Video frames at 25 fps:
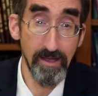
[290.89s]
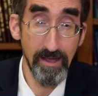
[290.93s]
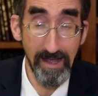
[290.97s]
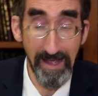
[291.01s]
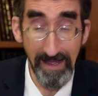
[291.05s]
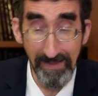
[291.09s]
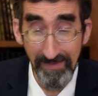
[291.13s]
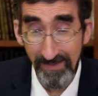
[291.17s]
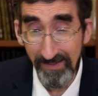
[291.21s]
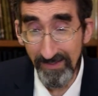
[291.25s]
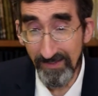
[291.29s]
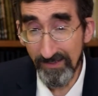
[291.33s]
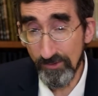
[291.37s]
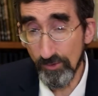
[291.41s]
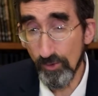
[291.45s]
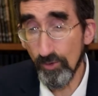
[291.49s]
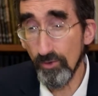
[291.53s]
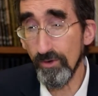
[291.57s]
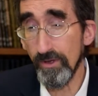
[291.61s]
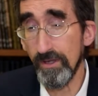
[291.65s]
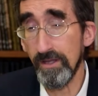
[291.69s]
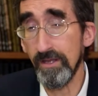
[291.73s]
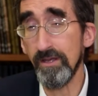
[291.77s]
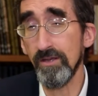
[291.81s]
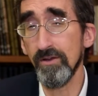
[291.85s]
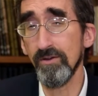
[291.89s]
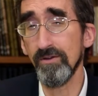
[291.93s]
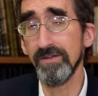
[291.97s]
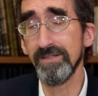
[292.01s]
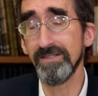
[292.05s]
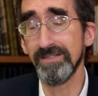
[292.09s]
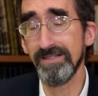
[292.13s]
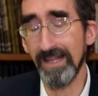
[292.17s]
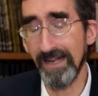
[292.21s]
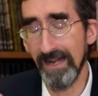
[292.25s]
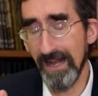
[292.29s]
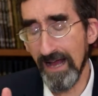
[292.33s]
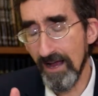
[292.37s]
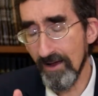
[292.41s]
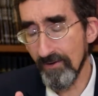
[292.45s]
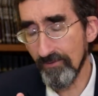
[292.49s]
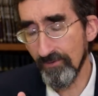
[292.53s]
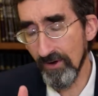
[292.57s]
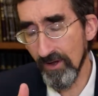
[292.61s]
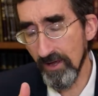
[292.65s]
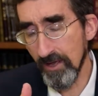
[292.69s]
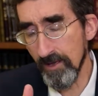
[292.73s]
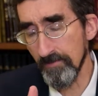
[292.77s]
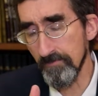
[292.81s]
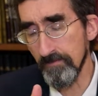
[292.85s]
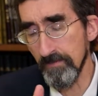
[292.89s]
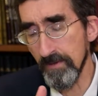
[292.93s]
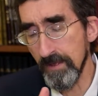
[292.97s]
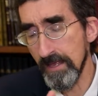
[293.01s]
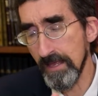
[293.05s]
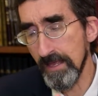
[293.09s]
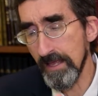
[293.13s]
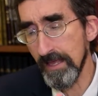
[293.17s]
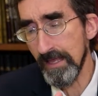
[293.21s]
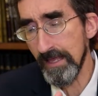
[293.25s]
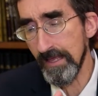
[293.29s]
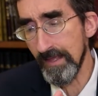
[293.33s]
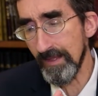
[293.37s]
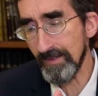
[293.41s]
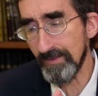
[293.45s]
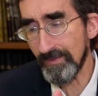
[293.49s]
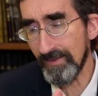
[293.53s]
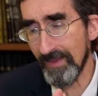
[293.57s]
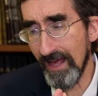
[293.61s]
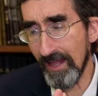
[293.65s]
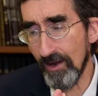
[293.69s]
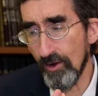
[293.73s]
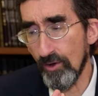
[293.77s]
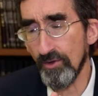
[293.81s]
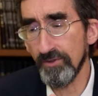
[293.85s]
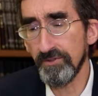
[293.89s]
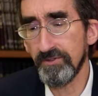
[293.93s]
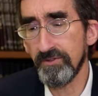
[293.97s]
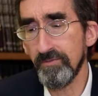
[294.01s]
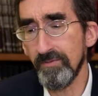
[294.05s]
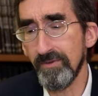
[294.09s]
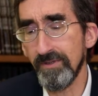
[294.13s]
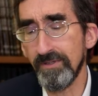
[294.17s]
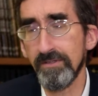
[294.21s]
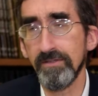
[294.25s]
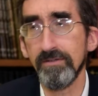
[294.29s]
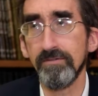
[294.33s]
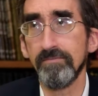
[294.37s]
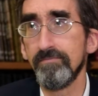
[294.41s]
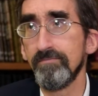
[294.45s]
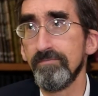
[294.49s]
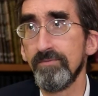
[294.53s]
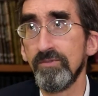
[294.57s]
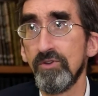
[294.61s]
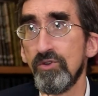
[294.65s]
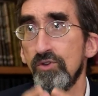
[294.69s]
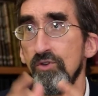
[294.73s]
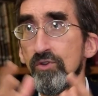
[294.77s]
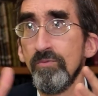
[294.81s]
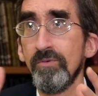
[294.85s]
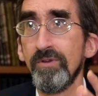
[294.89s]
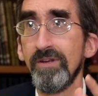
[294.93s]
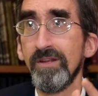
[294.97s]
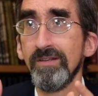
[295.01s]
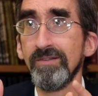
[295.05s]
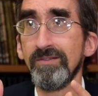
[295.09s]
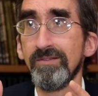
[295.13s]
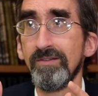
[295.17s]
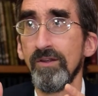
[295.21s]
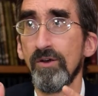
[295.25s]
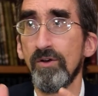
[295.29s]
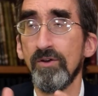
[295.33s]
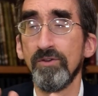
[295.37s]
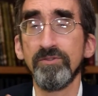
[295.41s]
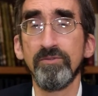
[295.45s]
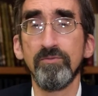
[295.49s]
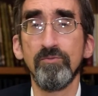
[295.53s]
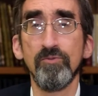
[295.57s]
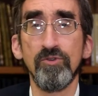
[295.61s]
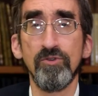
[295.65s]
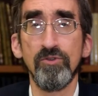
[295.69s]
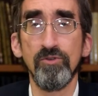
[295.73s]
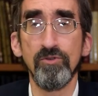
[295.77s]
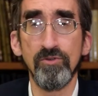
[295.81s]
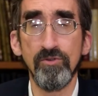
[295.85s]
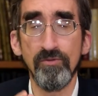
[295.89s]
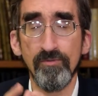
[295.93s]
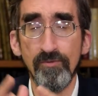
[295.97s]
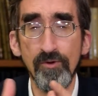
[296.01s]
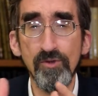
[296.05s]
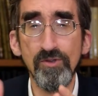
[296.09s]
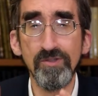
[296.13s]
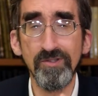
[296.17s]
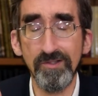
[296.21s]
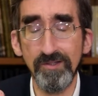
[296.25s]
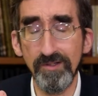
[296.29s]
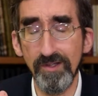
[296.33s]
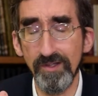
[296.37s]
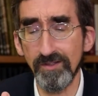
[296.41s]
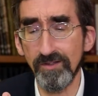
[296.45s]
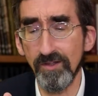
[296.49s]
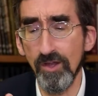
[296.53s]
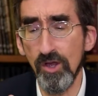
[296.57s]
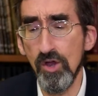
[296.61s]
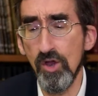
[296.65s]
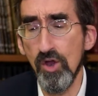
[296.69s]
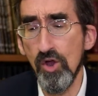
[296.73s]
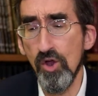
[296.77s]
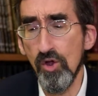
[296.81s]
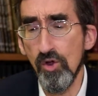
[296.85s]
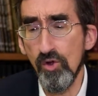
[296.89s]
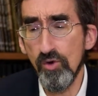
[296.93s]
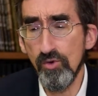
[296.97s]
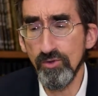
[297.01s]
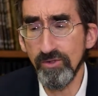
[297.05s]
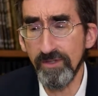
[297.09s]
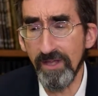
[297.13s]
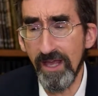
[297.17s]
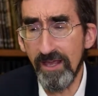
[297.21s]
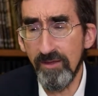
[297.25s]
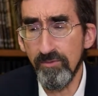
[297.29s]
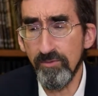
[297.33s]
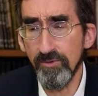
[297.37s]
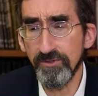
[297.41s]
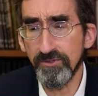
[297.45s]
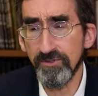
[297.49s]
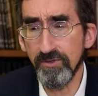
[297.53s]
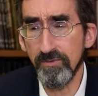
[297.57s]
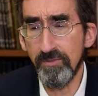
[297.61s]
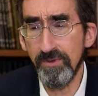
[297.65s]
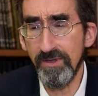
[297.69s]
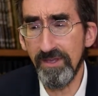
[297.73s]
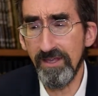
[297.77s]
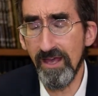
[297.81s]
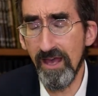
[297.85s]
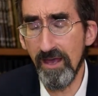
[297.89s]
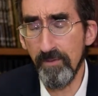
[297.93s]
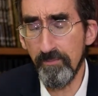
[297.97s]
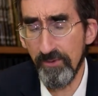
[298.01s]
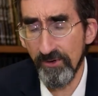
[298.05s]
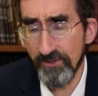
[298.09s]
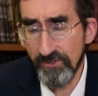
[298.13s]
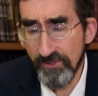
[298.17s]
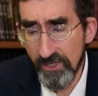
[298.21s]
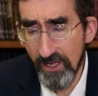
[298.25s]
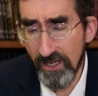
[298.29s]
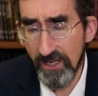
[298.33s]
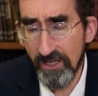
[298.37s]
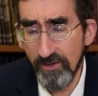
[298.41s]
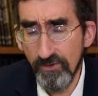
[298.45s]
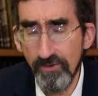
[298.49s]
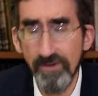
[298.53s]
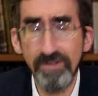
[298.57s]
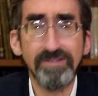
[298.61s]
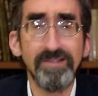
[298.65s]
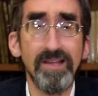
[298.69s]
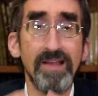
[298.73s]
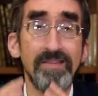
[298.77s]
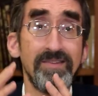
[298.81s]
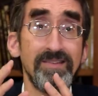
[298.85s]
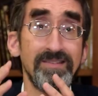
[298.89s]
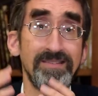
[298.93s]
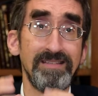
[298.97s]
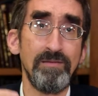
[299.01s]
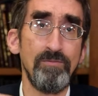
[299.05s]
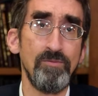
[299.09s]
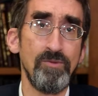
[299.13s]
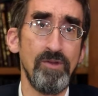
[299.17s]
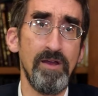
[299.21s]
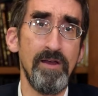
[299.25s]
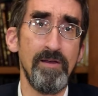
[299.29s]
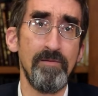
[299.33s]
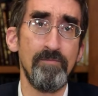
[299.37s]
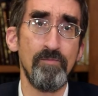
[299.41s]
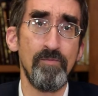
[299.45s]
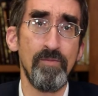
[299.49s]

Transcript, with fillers: And the story here is that Abraham is that ultimate humanist, ultimate universalist who's able to be a particularist at the same time.